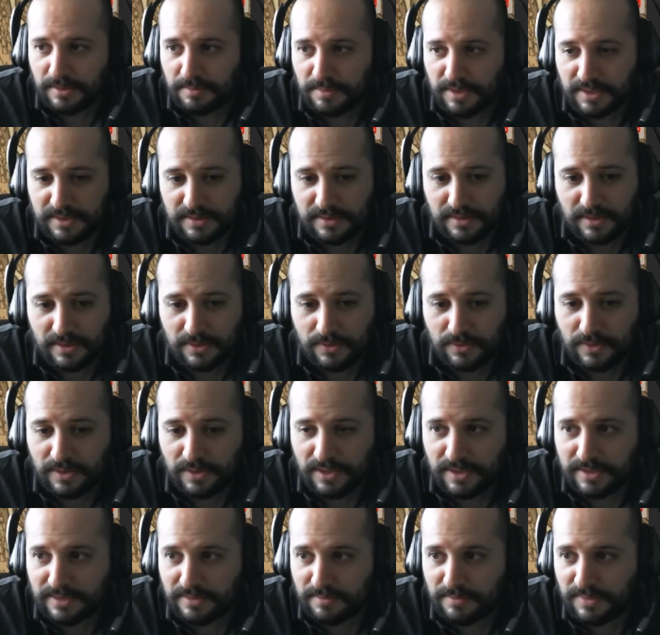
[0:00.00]
But now
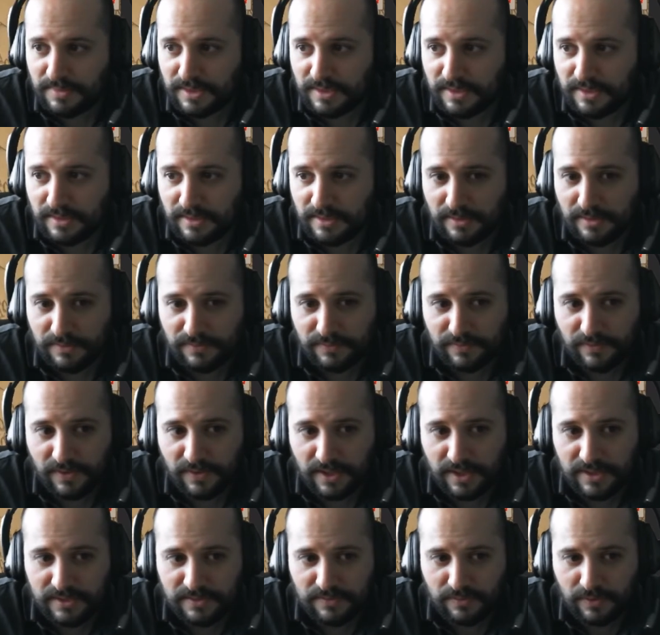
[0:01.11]
let me
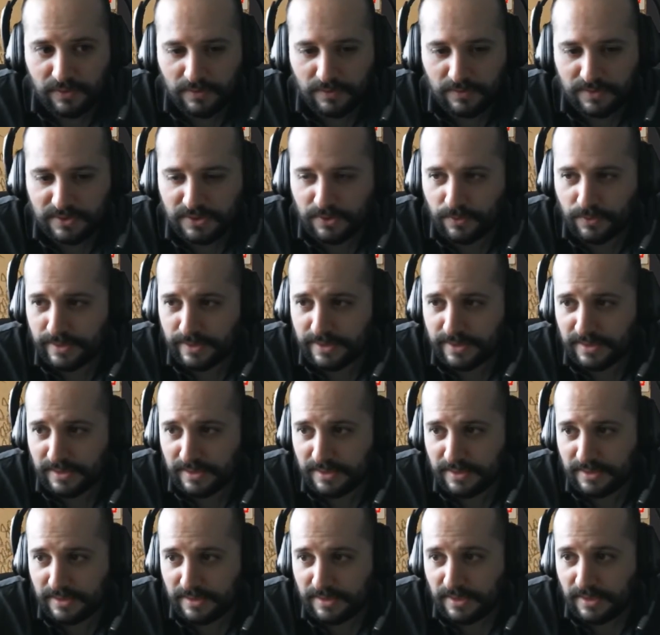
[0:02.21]
fast forward
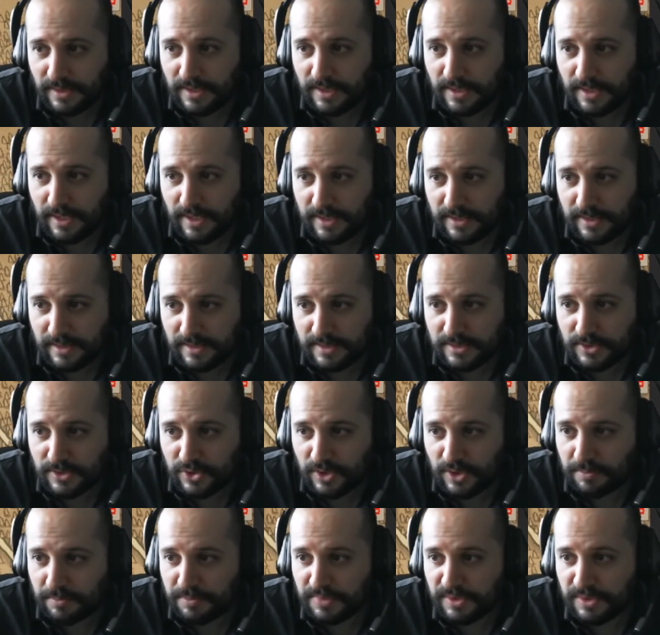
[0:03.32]
quickly and let's
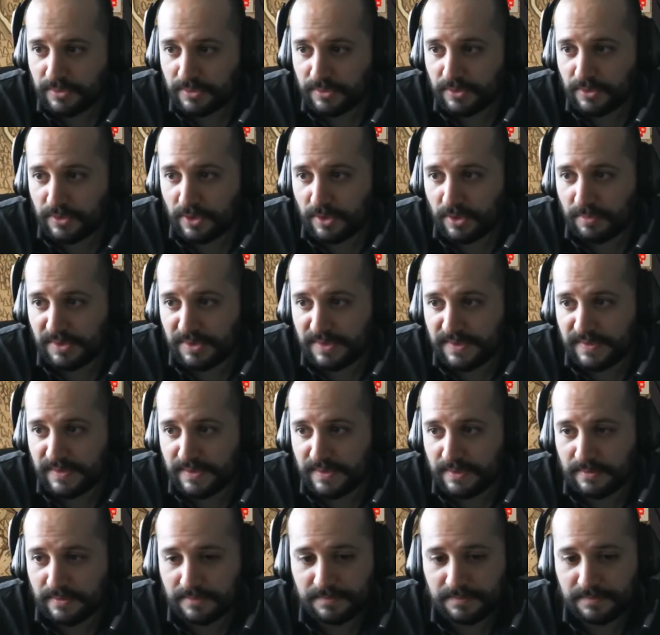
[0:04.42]
jump into the combat scene.